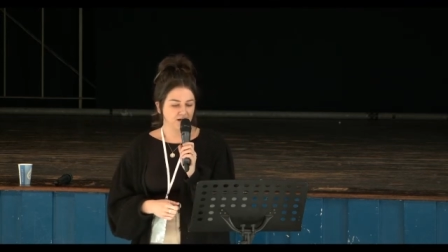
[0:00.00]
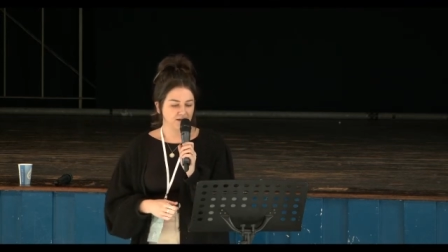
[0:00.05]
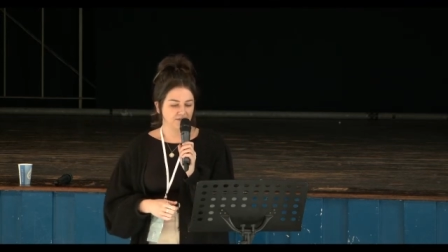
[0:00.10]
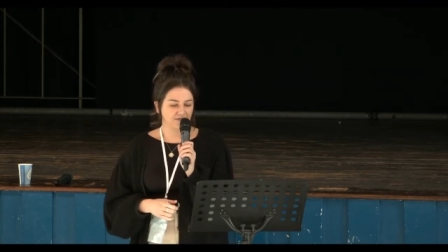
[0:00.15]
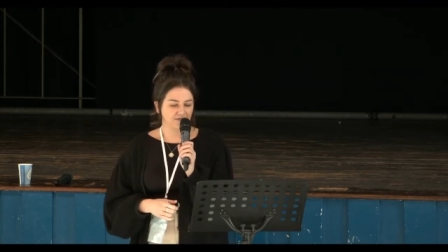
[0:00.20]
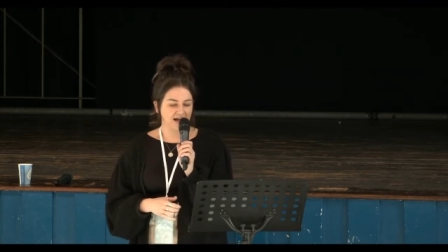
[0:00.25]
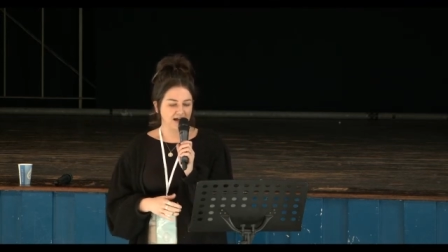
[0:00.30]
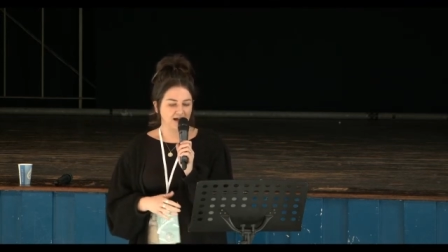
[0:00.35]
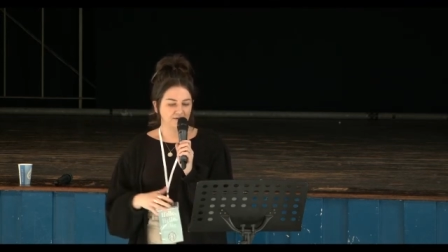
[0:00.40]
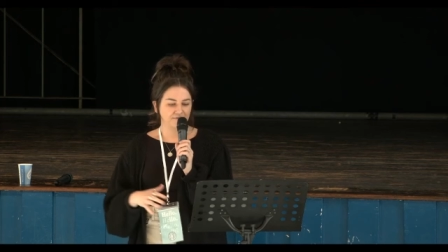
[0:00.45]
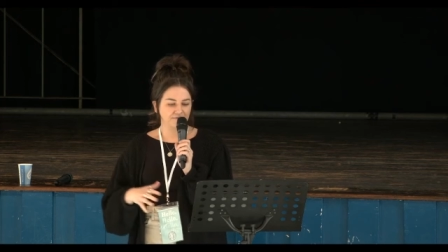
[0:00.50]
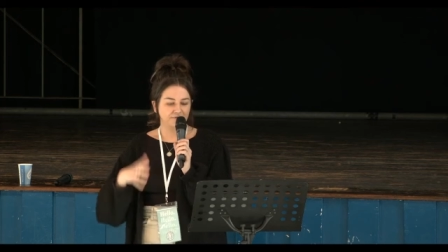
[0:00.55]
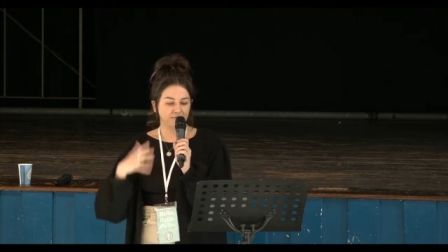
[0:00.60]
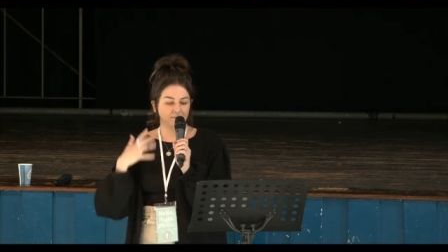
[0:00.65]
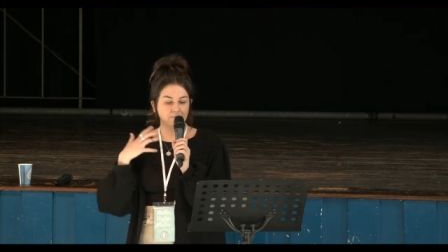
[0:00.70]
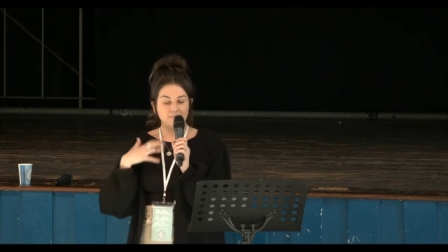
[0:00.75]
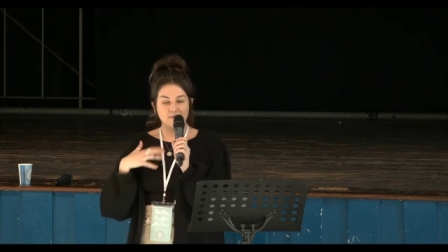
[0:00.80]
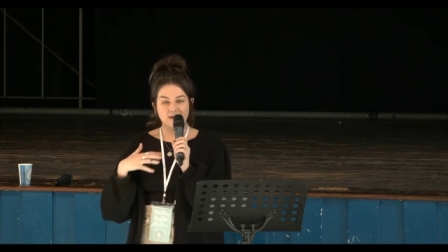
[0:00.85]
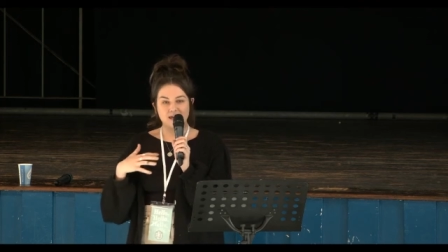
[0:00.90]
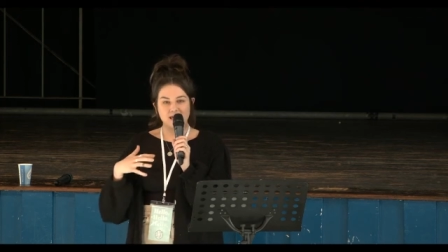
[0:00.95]
that for
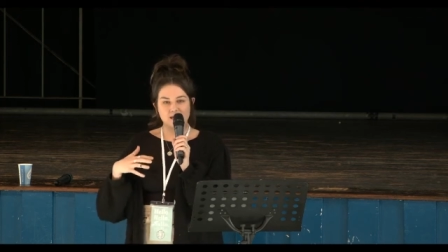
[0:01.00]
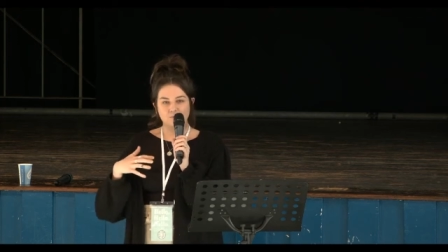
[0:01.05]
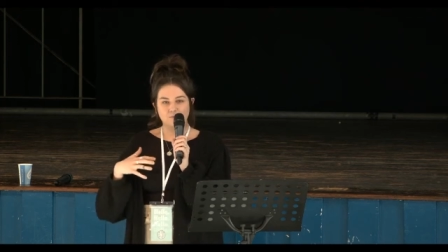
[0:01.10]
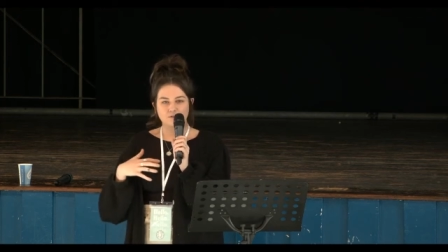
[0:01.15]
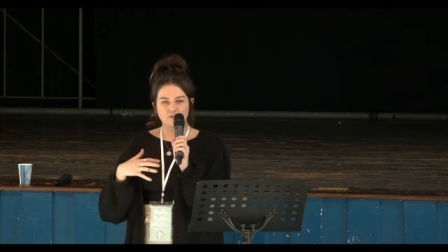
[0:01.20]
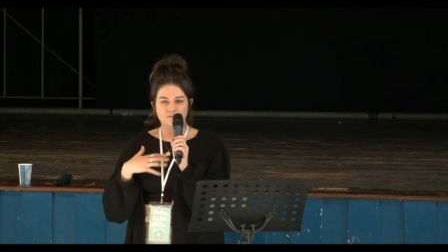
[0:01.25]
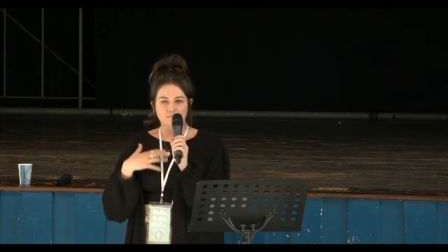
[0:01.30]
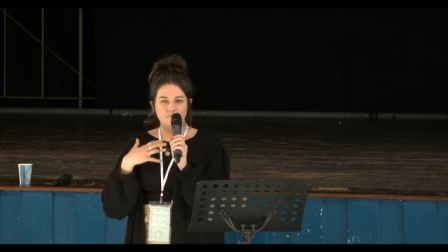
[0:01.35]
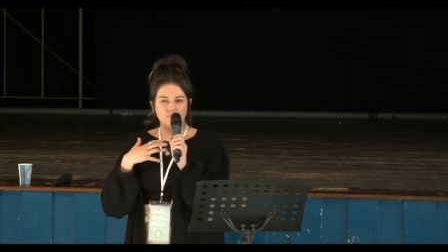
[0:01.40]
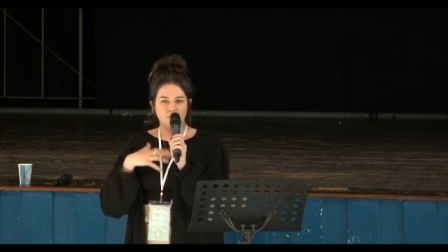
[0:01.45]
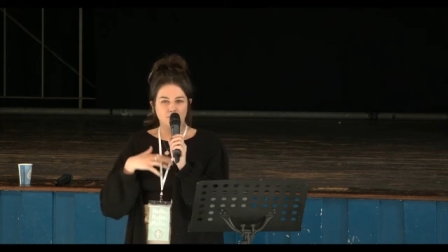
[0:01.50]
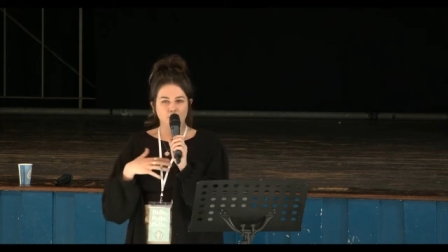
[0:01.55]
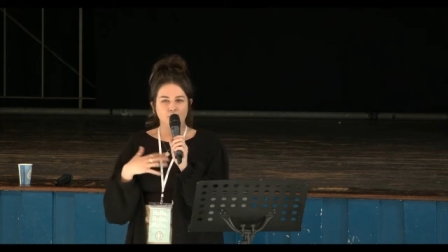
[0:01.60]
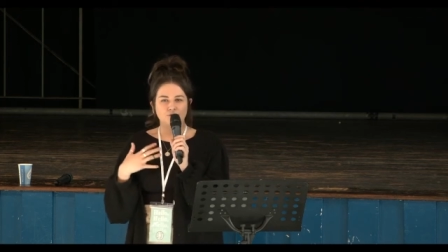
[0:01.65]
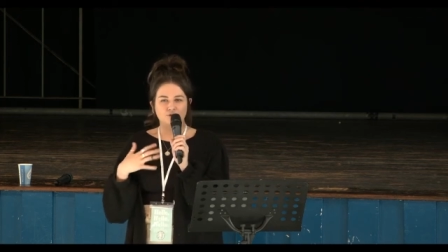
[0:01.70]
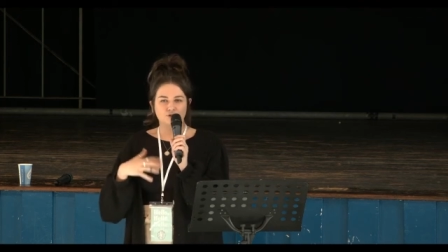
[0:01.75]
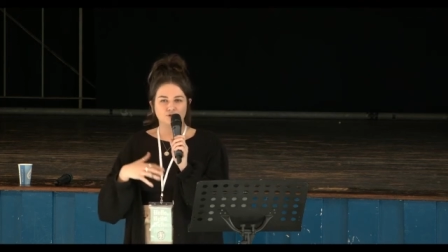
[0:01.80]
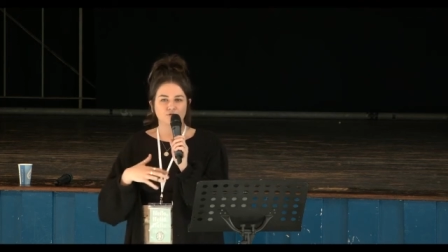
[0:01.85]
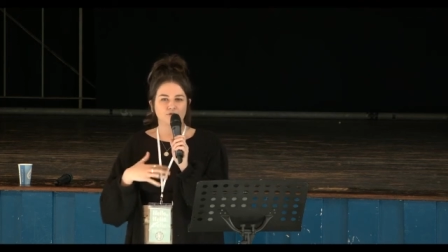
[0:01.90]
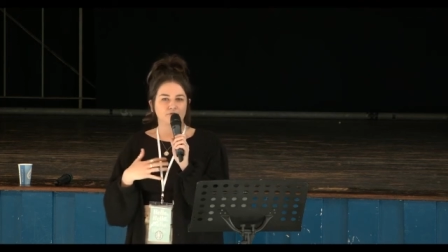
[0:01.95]
me was the
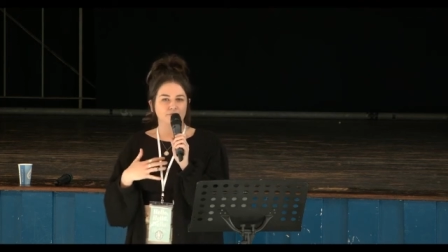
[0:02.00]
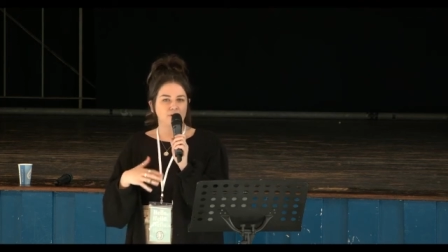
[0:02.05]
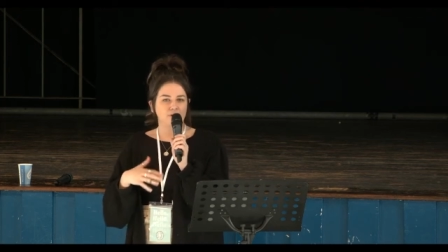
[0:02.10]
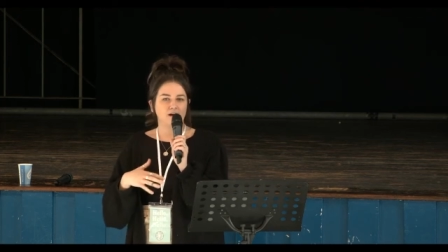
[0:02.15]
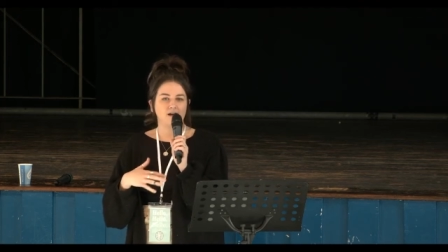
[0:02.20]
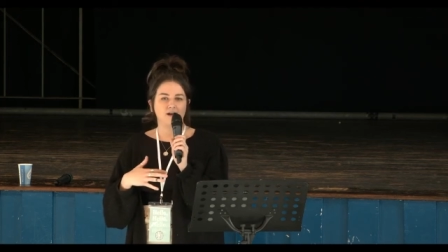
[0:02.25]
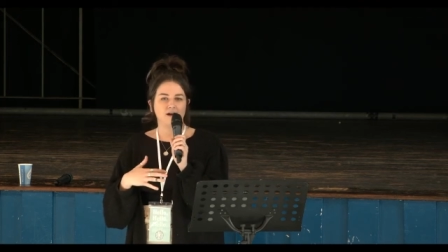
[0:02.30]
posture of my